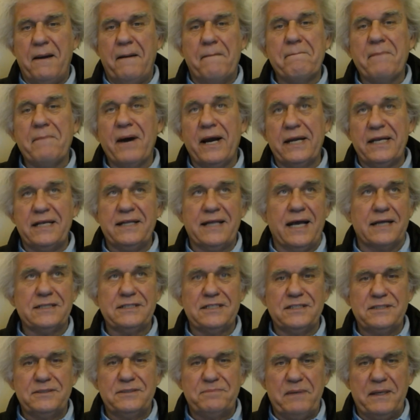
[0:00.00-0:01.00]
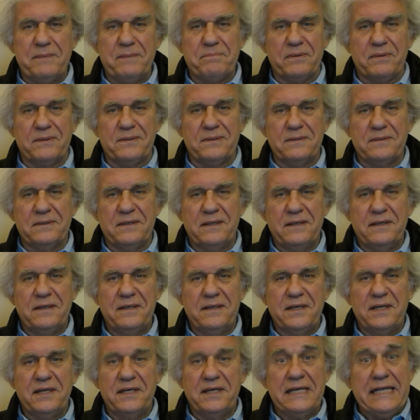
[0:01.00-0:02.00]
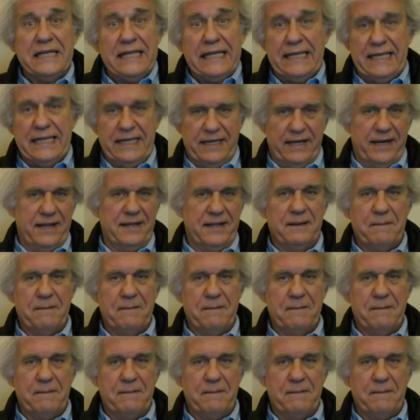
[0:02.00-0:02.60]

money that these people need.